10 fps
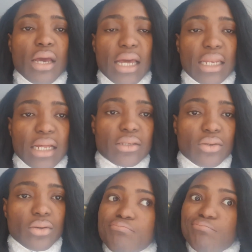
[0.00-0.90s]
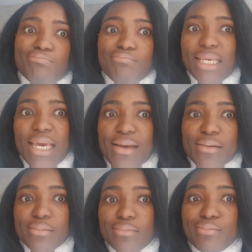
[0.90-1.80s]
and that's all. Yeah,
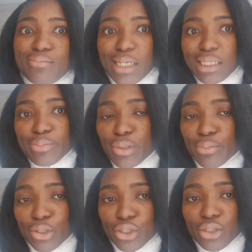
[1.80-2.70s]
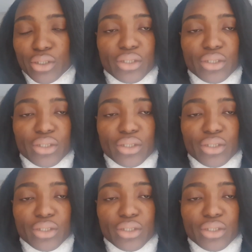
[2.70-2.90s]
that's pretty much it.